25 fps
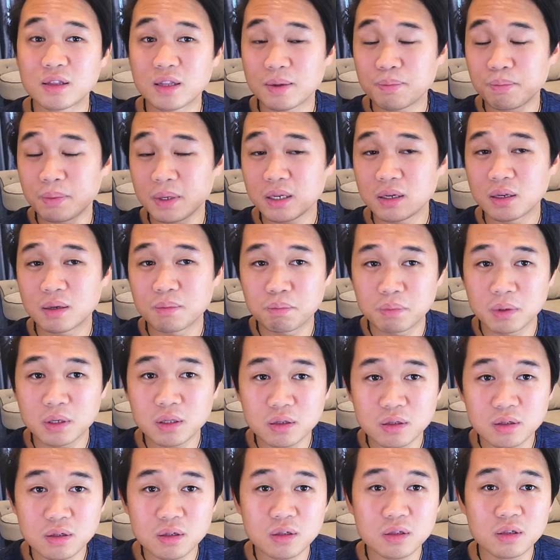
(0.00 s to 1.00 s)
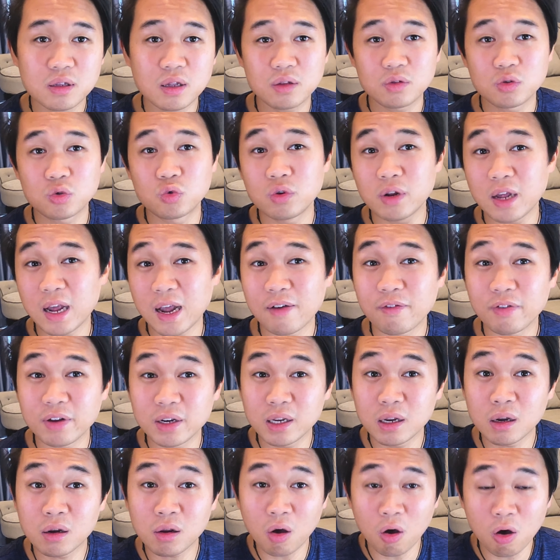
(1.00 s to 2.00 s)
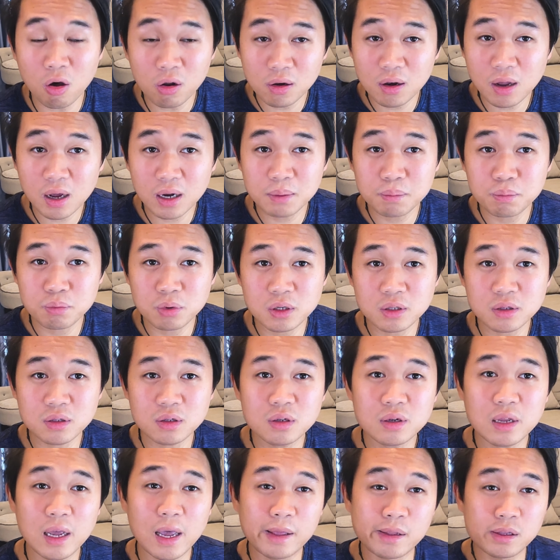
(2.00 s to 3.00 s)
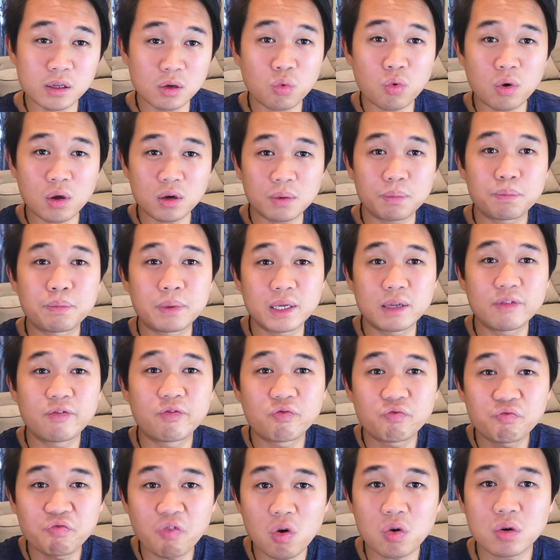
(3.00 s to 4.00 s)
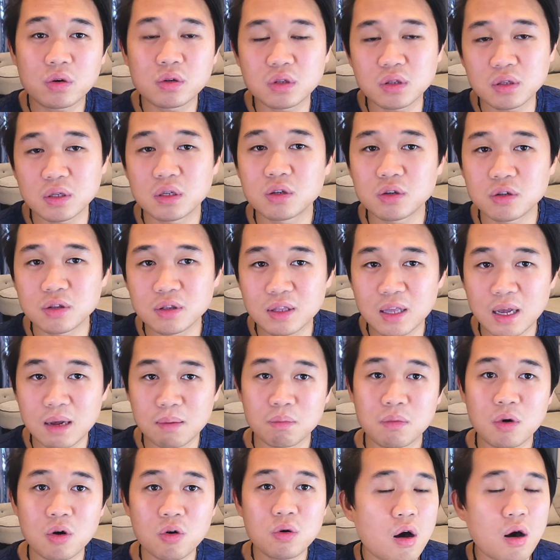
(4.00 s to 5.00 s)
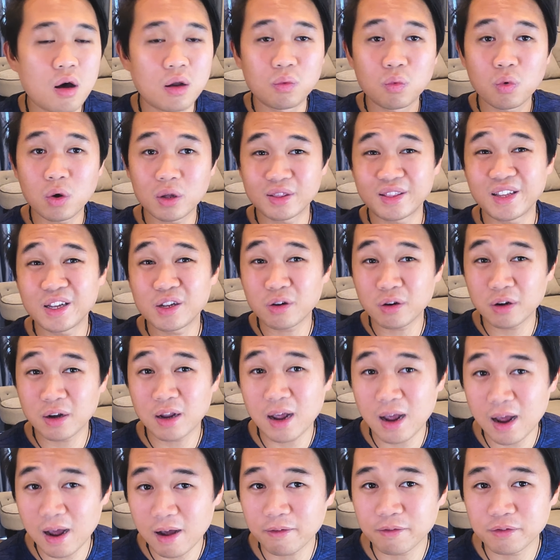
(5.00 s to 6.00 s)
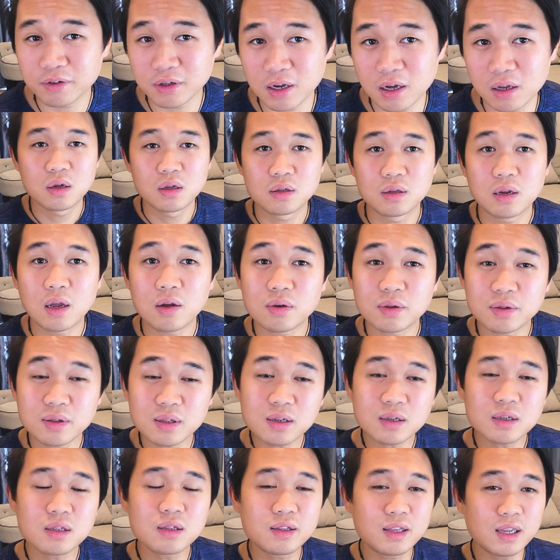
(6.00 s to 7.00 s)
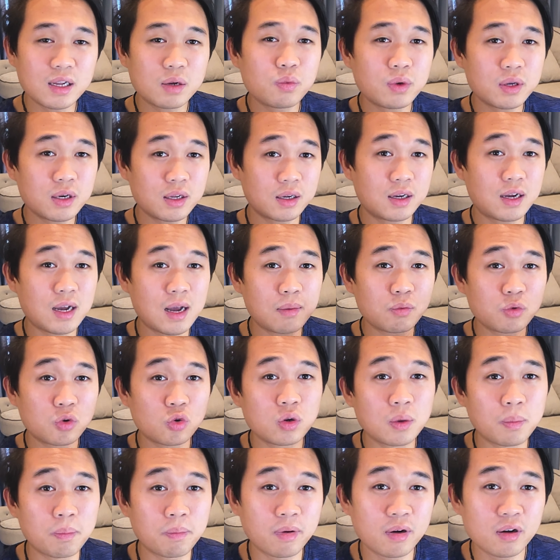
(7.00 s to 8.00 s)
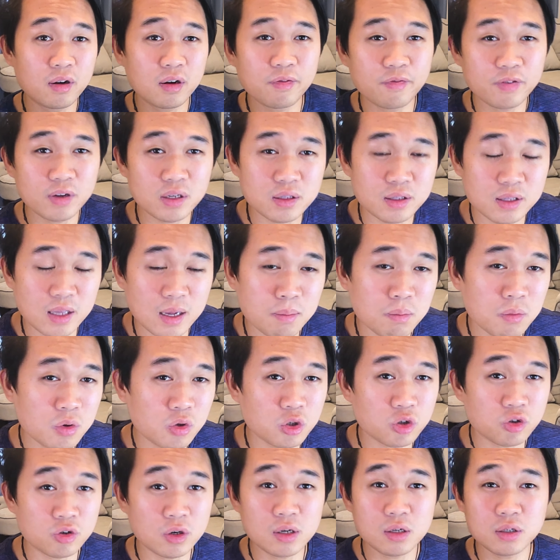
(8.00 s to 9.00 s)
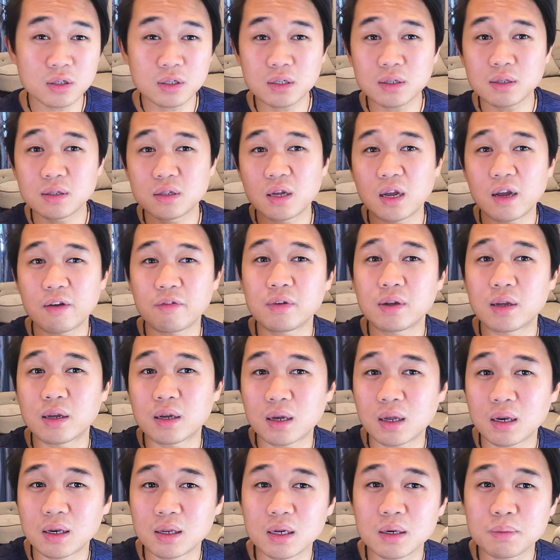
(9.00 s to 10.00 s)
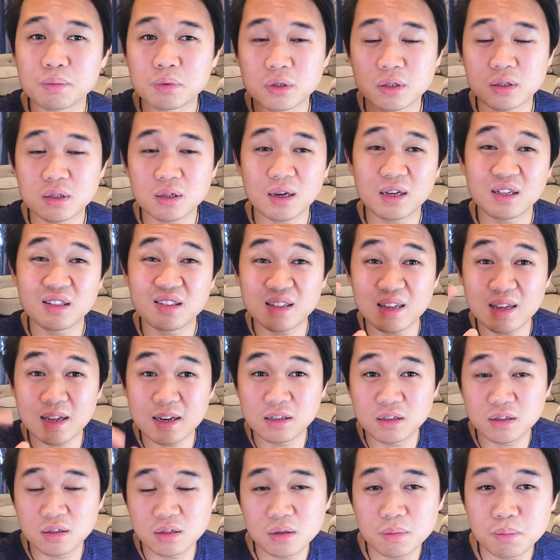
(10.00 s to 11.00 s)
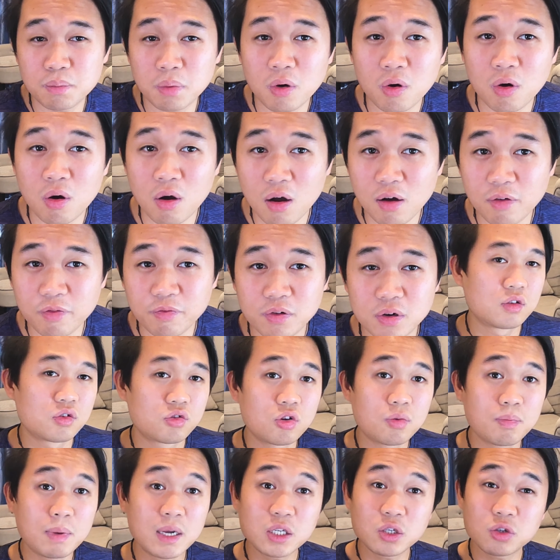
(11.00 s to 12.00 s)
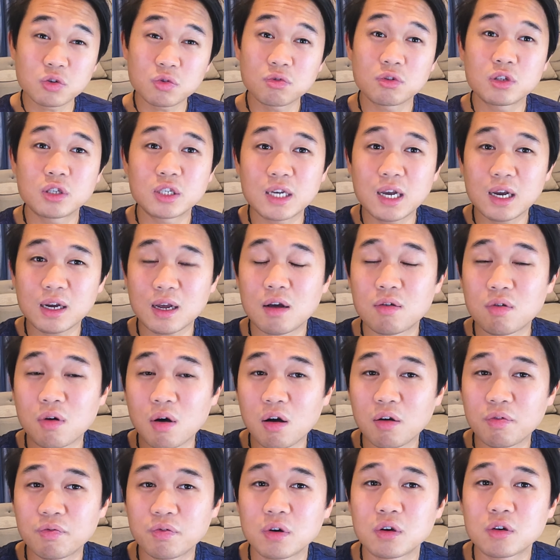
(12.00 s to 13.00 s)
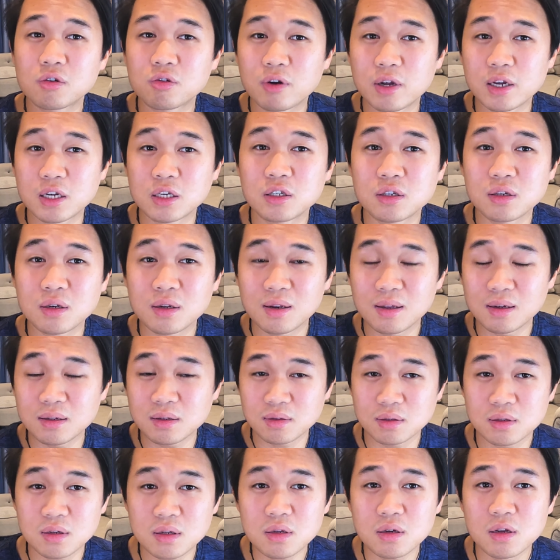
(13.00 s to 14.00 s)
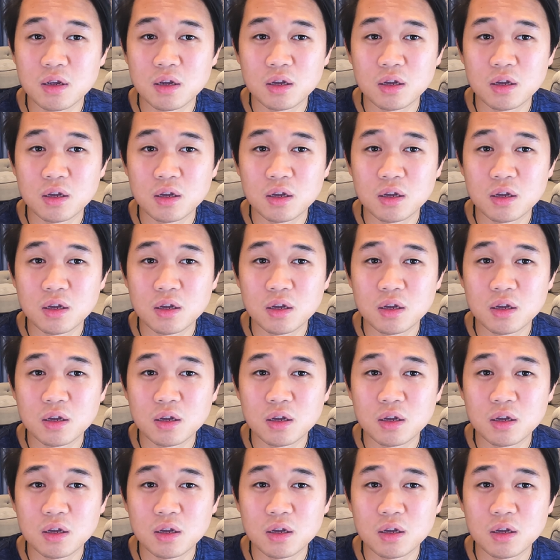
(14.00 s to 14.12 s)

they been in business? Do they have any online presence? And you want to be focusing your demo on what they don't have yet. Now the second thing when it comes to the perfect demo strategy is having a clear, precise and simple offer. So make sure you check our offer creation lesson